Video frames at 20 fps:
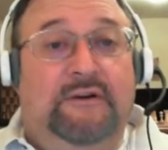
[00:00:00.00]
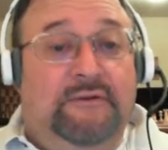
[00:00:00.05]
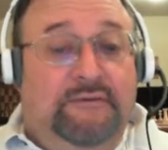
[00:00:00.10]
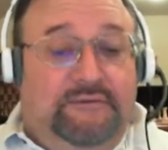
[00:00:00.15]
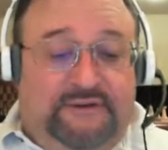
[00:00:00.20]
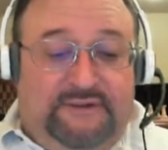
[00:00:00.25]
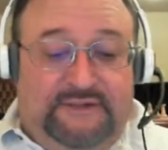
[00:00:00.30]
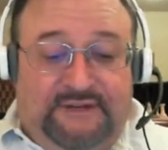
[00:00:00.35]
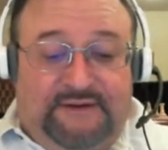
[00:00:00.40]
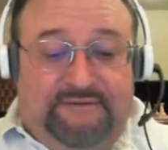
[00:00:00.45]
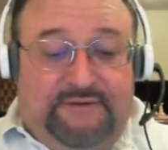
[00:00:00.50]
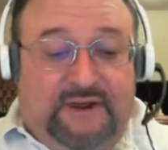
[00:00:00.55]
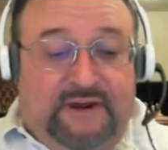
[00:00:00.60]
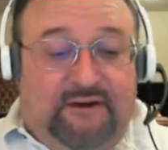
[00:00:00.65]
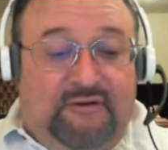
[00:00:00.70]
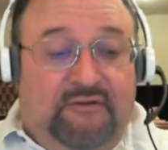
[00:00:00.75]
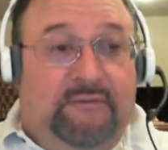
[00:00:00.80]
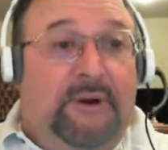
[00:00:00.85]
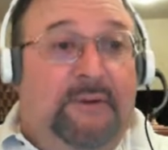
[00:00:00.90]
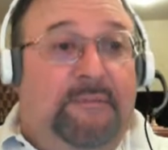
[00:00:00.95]
Let's see if I
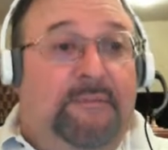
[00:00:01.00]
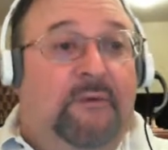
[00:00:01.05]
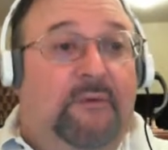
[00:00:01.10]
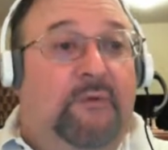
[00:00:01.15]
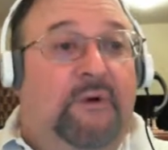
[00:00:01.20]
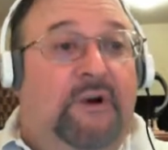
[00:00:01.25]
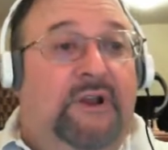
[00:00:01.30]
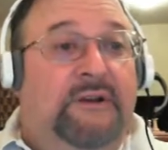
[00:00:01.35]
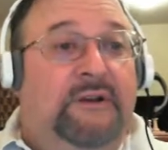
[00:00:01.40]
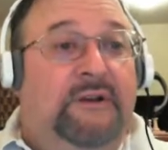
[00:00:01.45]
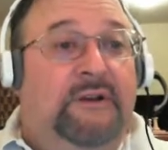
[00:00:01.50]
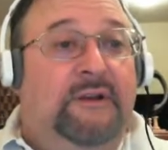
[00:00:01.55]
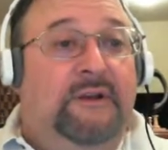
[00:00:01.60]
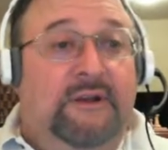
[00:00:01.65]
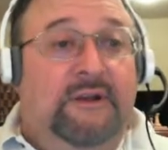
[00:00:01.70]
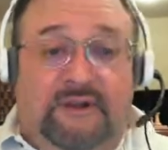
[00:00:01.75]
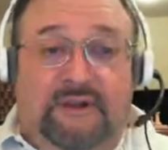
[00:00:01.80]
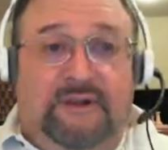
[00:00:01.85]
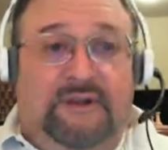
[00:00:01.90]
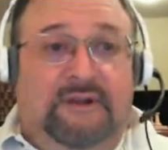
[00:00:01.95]
can remember one.
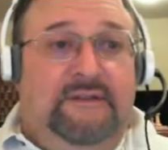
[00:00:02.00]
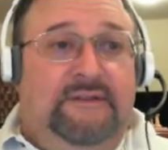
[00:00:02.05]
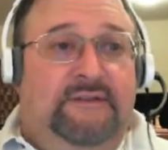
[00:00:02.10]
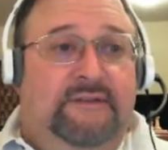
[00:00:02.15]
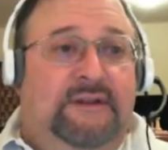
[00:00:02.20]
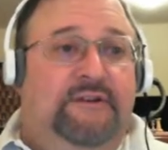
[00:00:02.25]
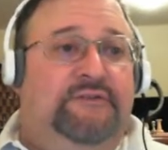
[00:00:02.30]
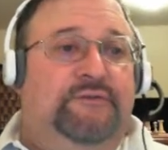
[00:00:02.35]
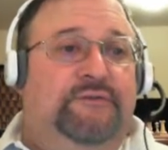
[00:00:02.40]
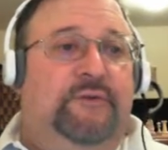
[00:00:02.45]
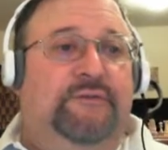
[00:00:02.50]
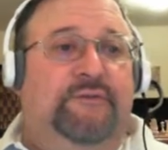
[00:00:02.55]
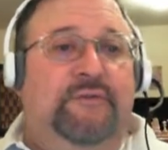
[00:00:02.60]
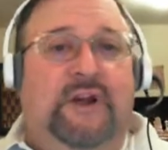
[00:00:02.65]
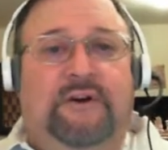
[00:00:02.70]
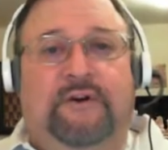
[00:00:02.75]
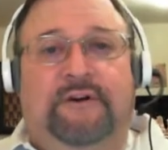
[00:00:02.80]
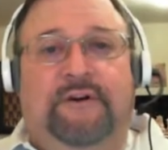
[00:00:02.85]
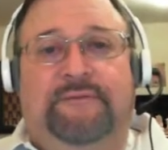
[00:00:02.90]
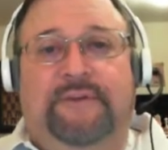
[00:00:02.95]
There's one
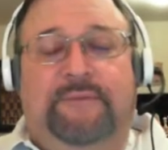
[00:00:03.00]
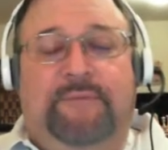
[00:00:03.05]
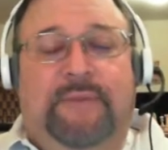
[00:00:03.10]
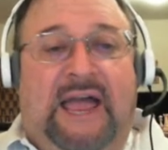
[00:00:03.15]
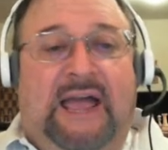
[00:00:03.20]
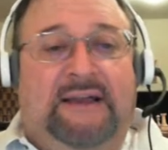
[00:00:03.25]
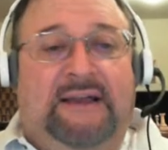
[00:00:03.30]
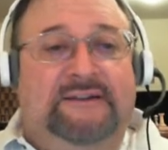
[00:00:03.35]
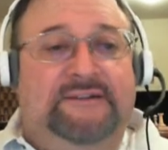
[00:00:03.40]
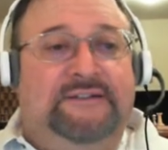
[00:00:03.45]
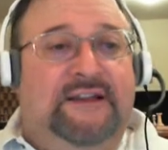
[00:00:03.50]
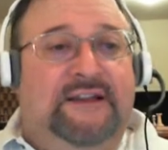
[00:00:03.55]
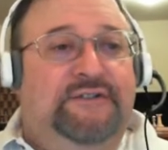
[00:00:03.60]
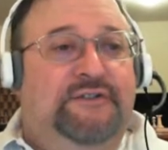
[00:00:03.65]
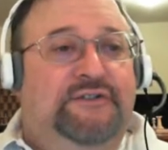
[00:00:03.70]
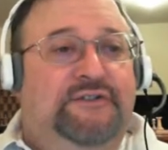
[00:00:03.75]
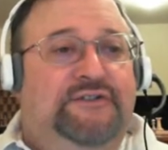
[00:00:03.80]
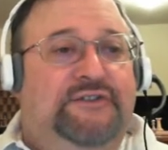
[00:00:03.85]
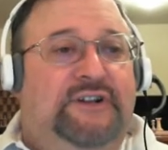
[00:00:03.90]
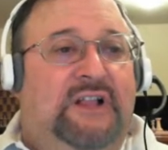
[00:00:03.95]
right off the bat because I
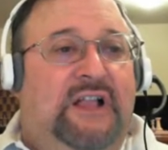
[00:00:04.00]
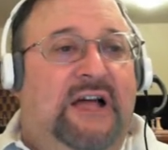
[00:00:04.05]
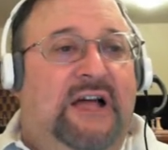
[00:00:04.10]
use it a lot.